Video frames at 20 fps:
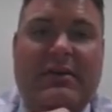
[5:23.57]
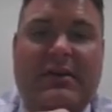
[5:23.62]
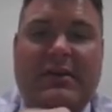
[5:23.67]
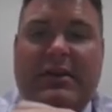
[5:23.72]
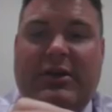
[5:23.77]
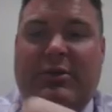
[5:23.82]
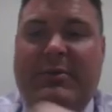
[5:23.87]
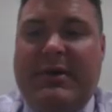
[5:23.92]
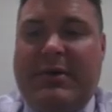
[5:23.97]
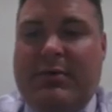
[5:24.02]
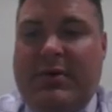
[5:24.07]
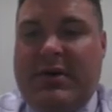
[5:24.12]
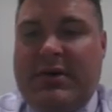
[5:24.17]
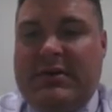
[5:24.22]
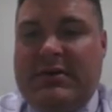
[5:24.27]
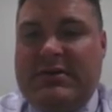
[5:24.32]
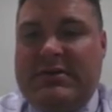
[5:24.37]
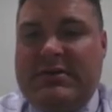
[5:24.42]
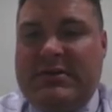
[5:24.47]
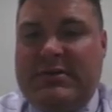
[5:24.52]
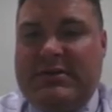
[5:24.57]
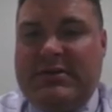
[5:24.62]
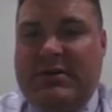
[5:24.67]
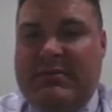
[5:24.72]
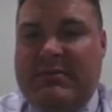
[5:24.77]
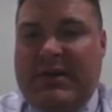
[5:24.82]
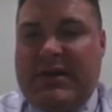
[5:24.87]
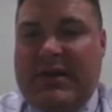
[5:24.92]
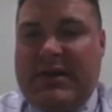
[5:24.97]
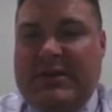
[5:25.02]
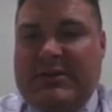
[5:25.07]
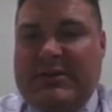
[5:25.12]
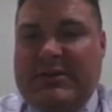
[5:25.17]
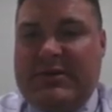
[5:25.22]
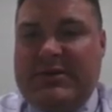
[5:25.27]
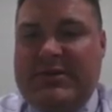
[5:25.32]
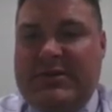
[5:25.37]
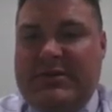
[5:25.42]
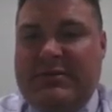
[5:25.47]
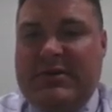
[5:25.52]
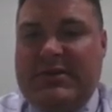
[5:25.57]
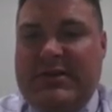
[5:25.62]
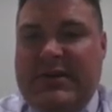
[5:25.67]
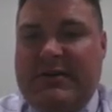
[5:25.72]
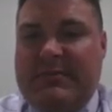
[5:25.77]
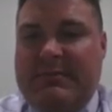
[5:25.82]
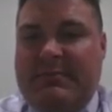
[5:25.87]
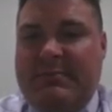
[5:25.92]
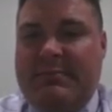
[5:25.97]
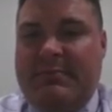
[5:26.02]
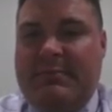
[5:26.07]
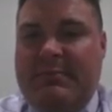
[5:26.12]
cubic one, so it's going to be x plus 2 on top,